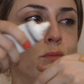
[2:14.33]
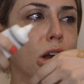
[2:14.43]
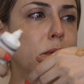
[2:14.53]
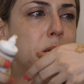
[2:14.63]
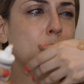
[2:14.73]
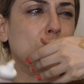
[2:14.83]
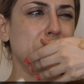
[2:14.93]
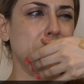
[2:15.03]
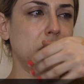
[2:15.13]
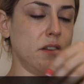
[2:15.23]
probably more
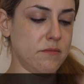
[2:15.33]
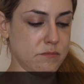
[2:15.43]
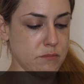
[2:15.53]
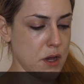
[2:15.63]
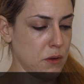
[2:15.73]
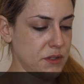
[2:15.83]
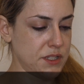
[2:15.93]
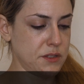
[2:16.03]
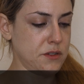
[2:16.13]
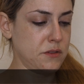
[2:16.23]
than
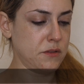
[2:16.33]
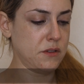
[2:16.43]
most.